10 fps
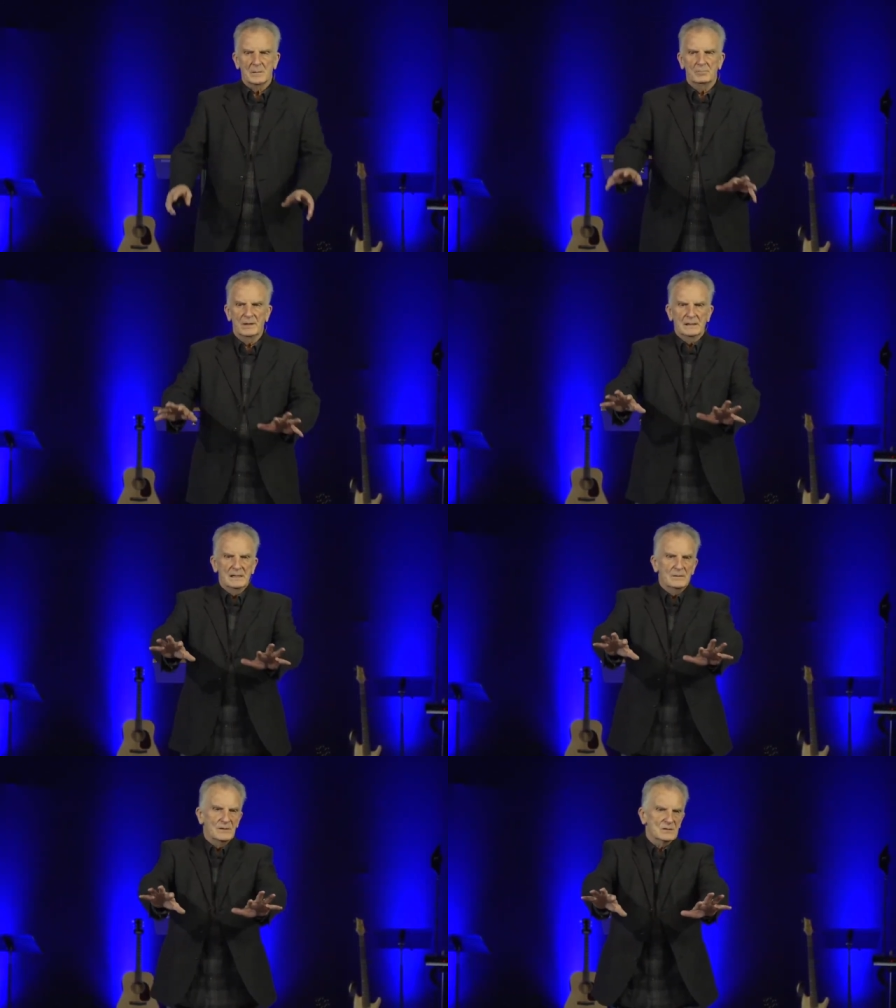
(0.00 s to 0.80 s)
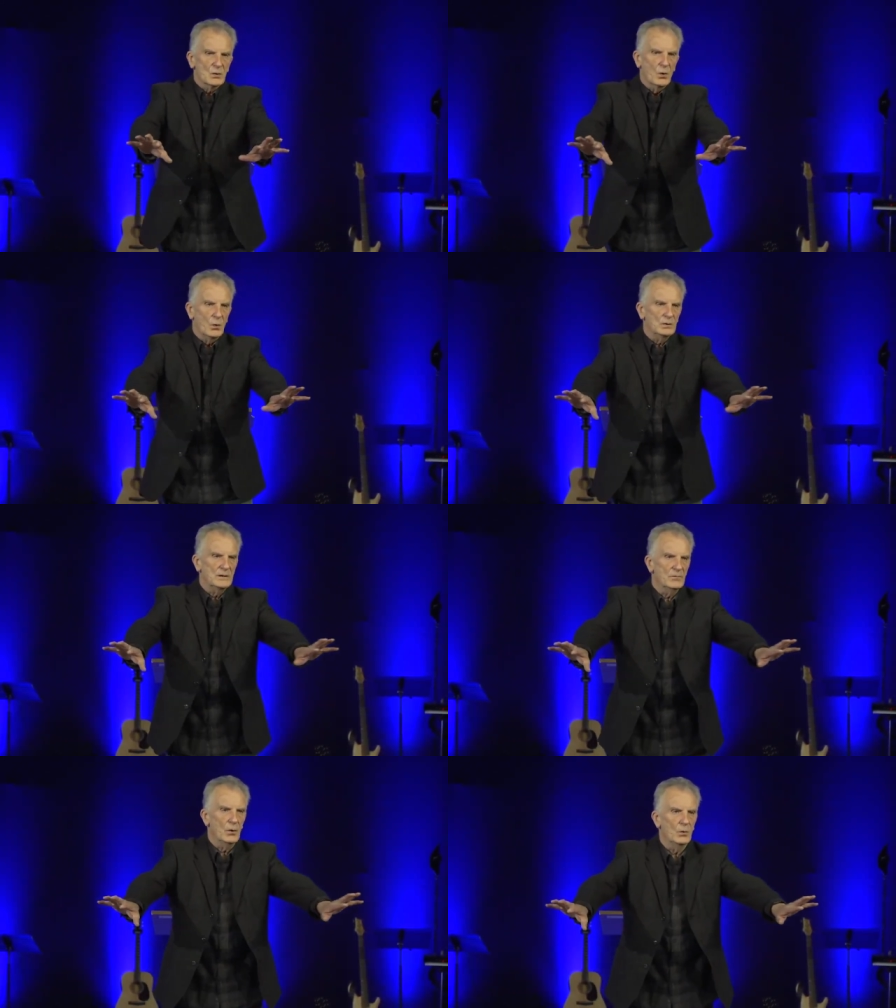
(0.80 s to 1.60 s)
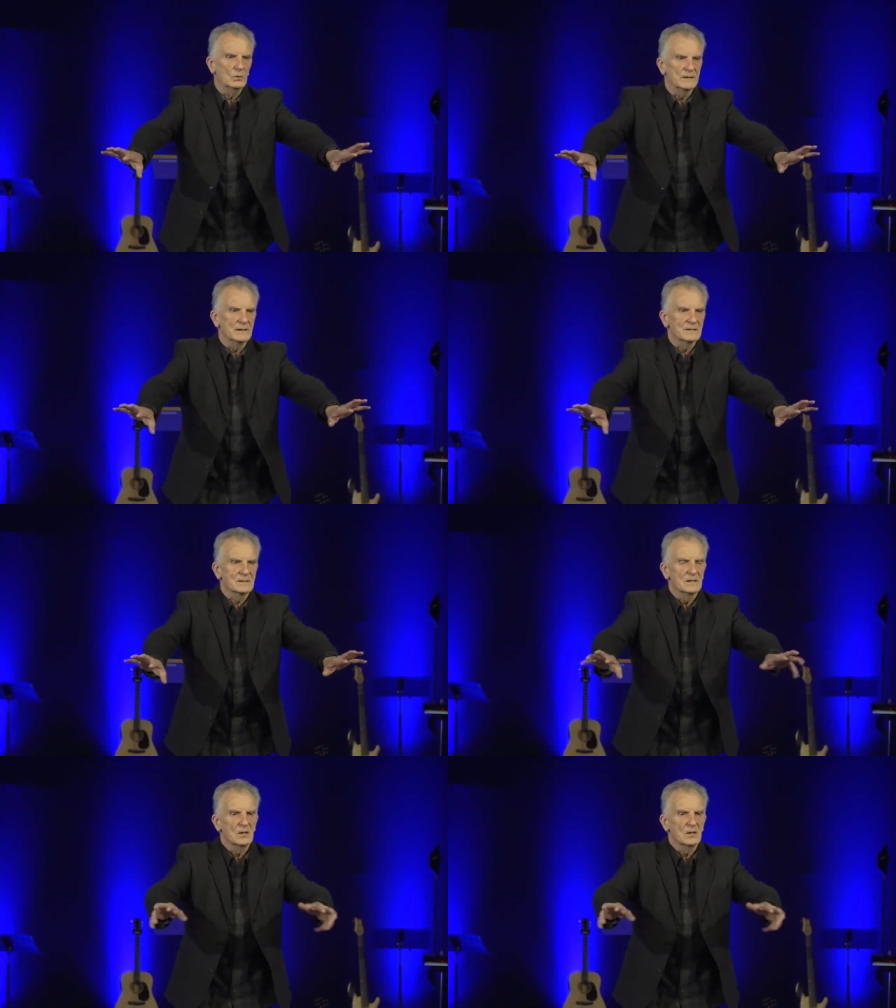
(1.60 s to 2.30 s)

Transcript: But in this Holy of Holies,